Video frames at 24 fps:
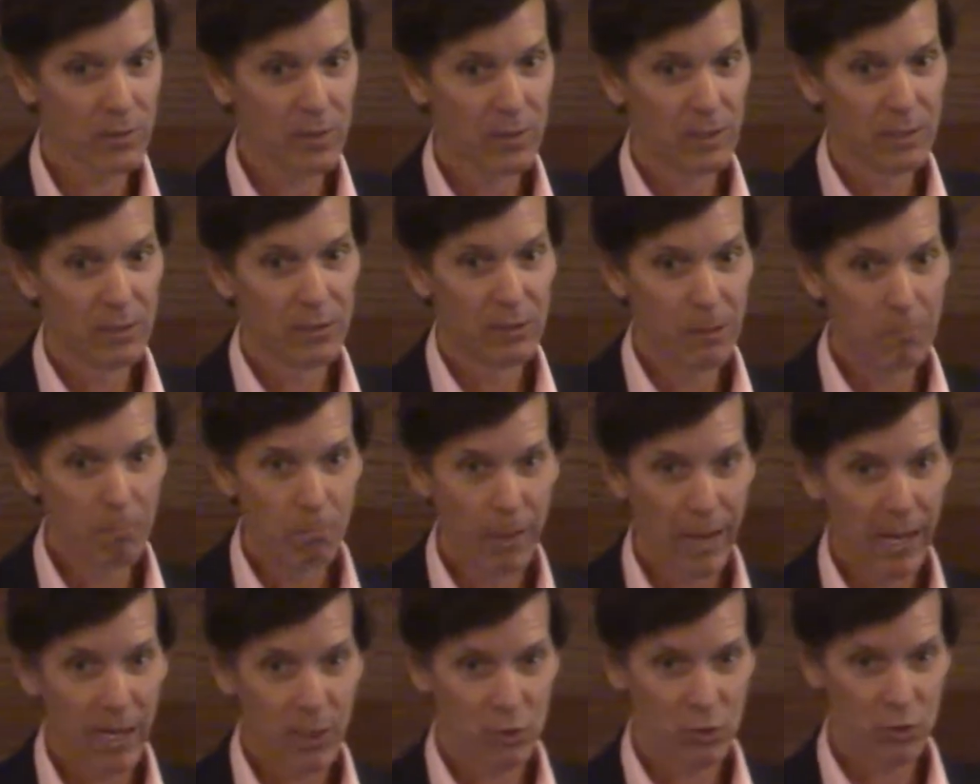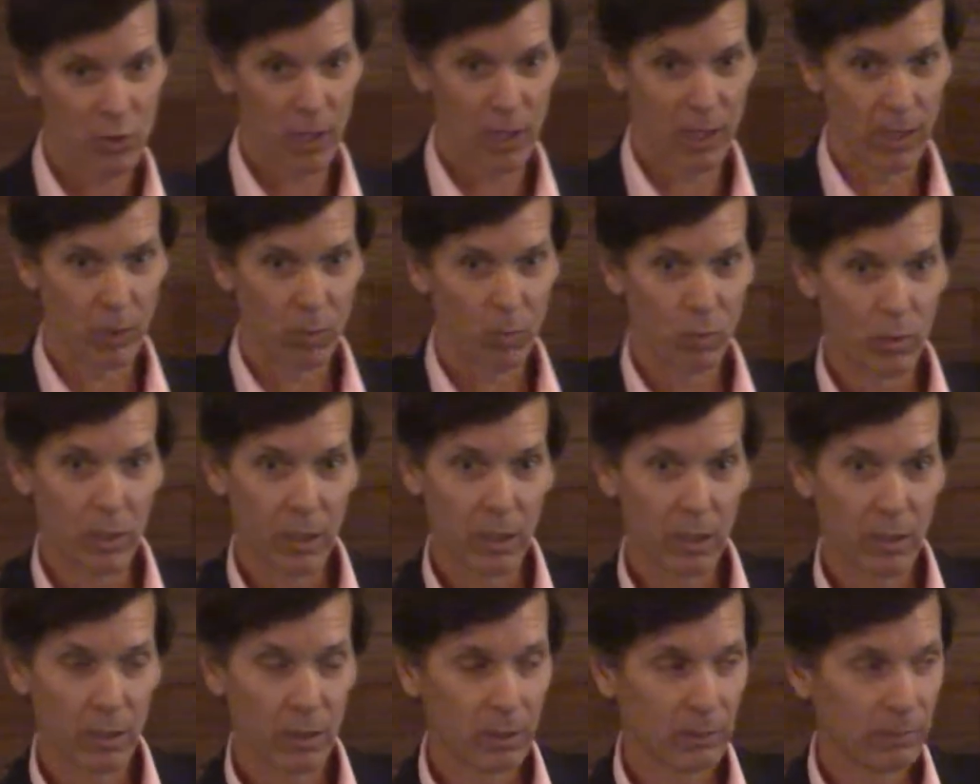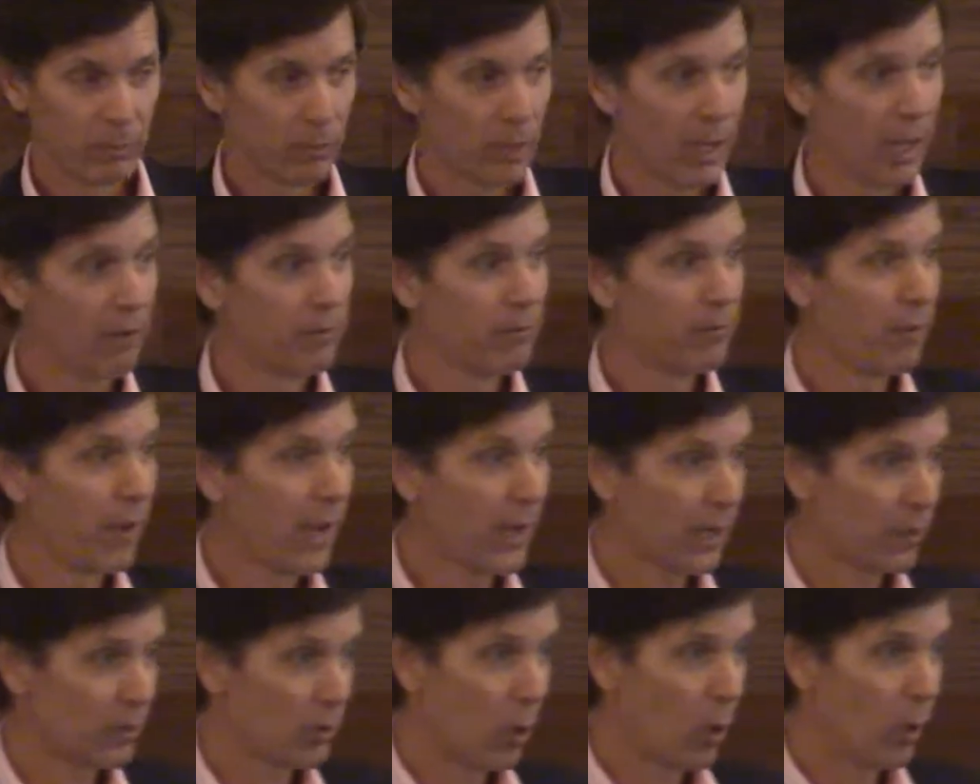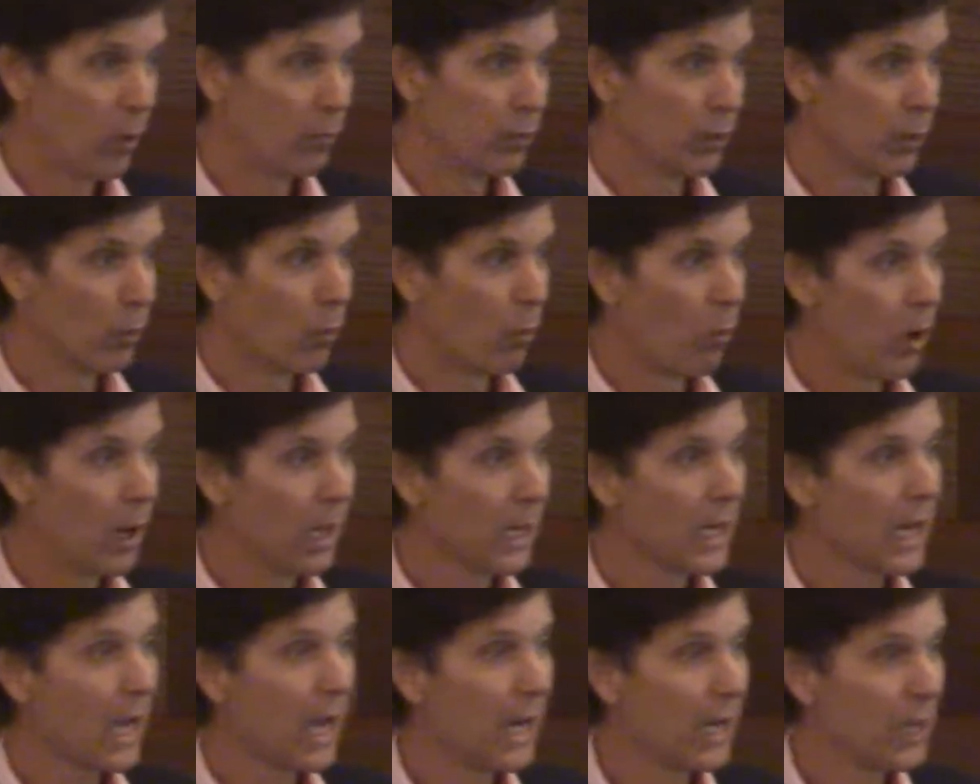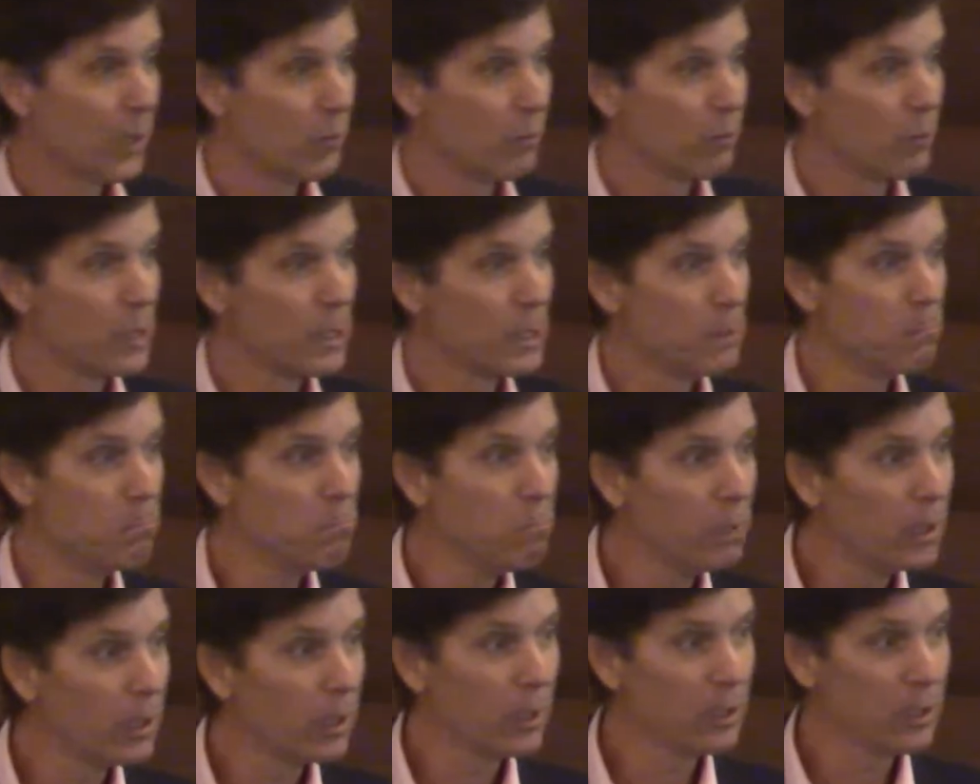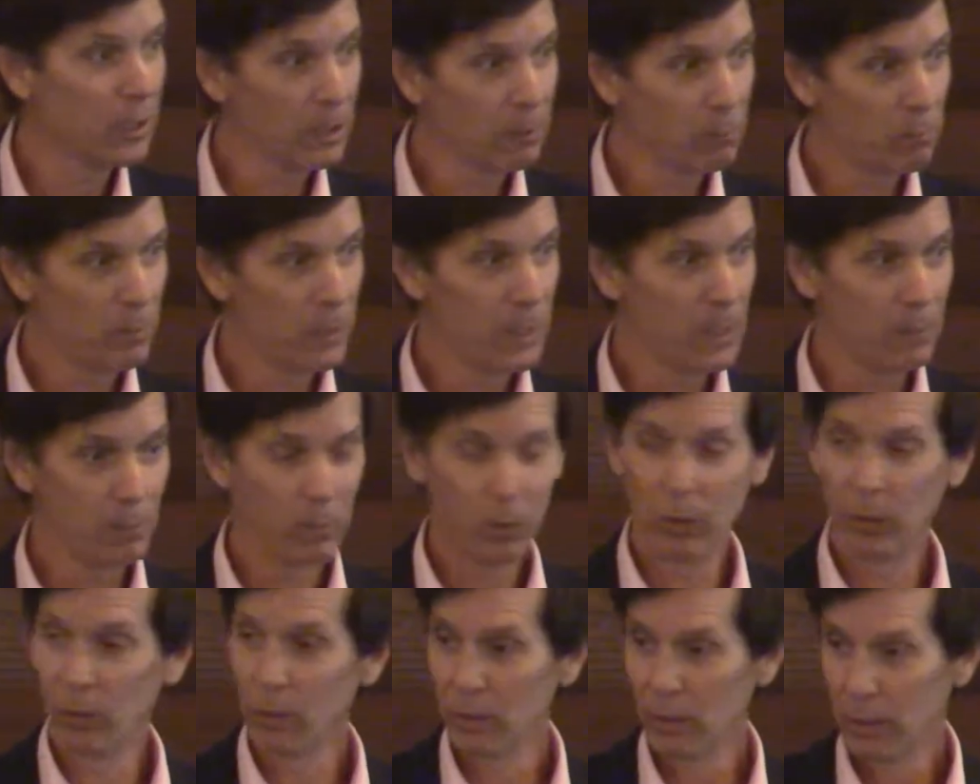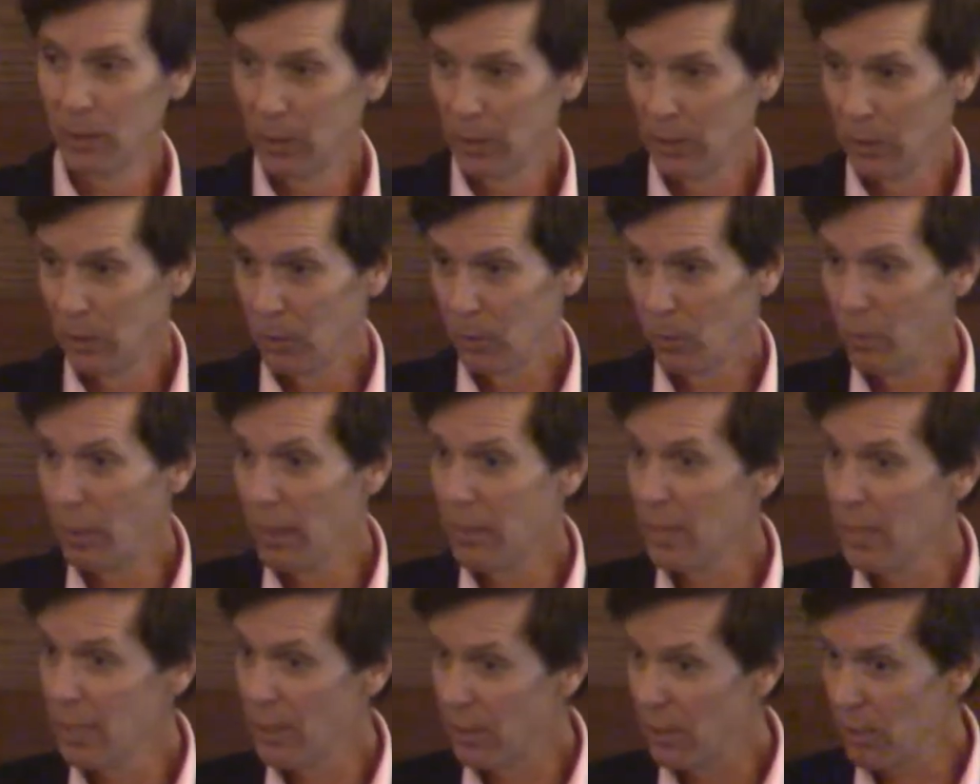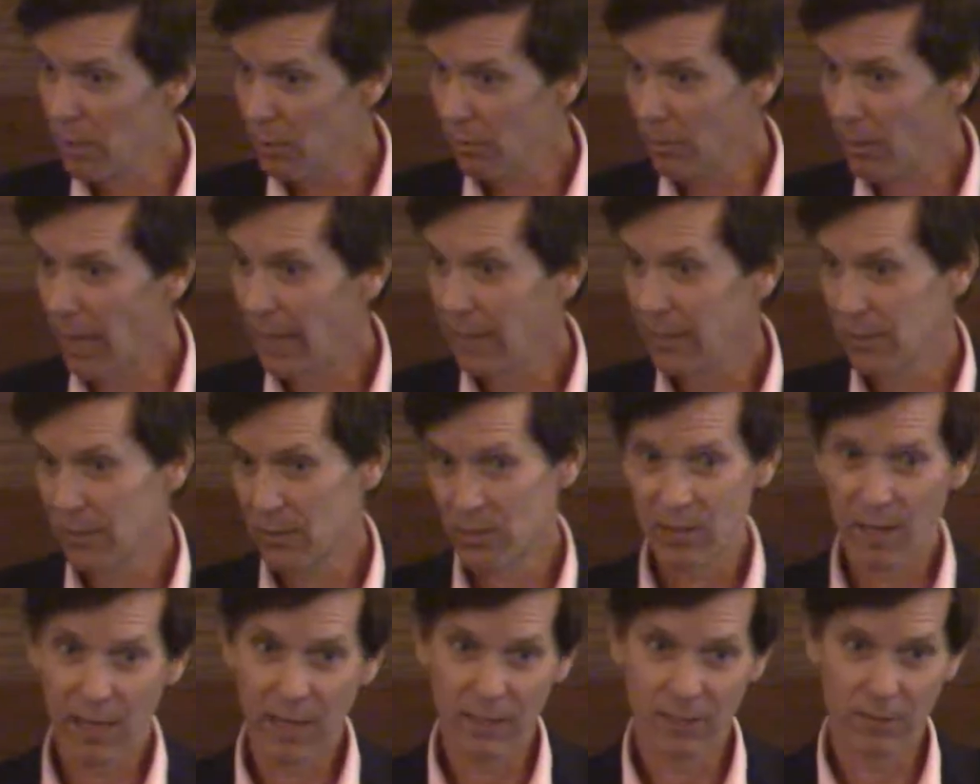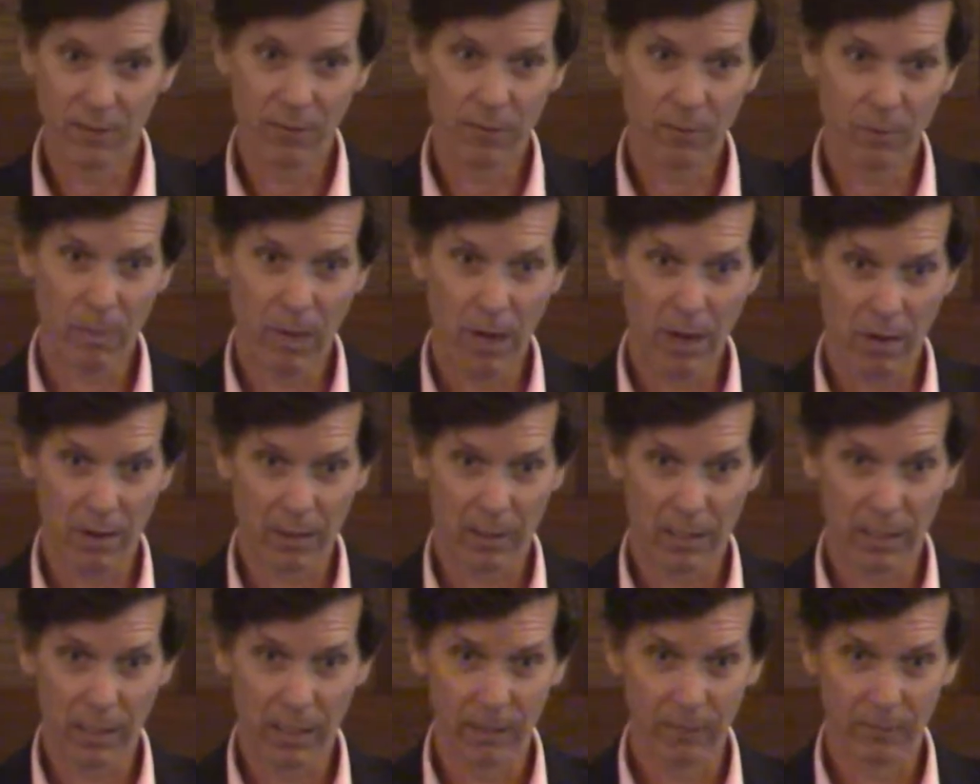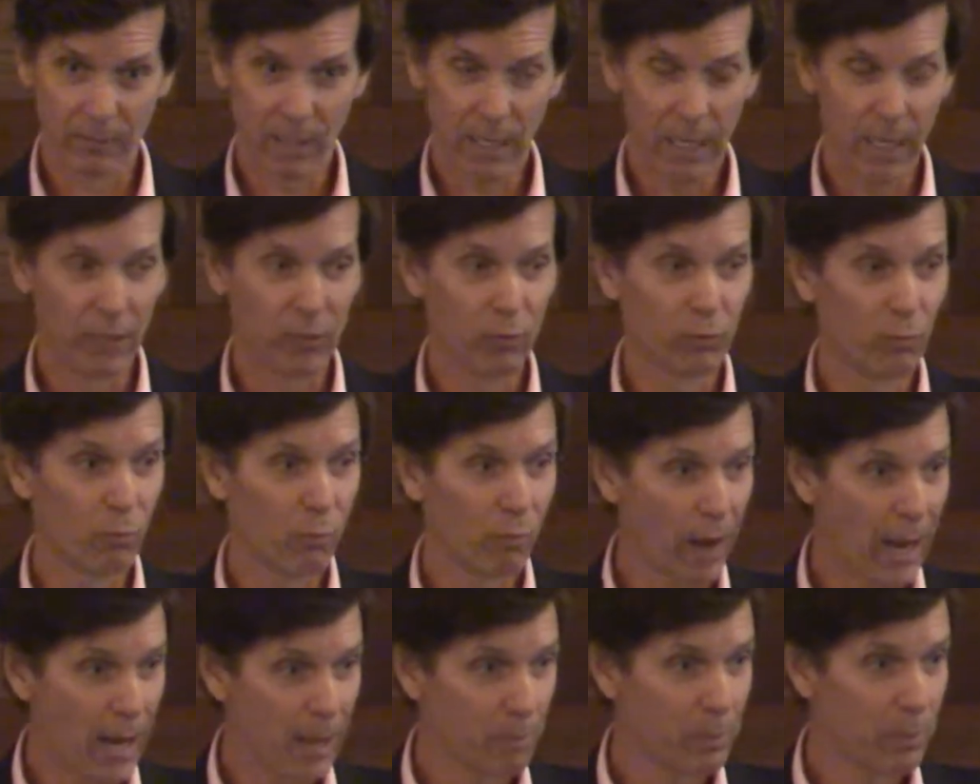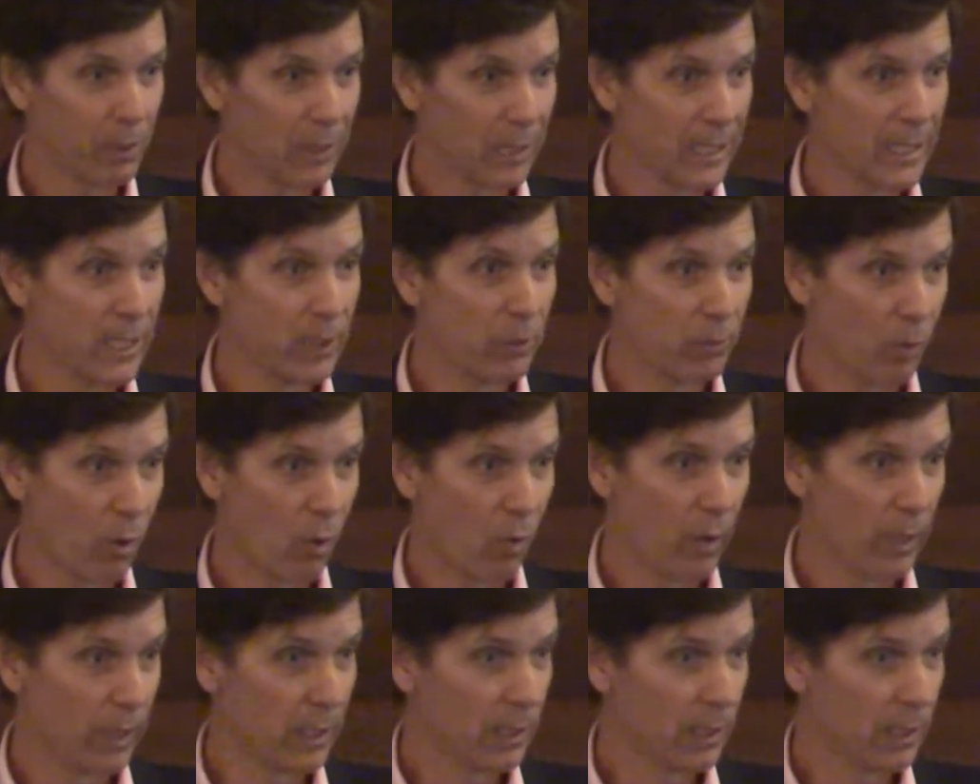dementia will affect over 100 million people within the United States of America. It's rapidly growing.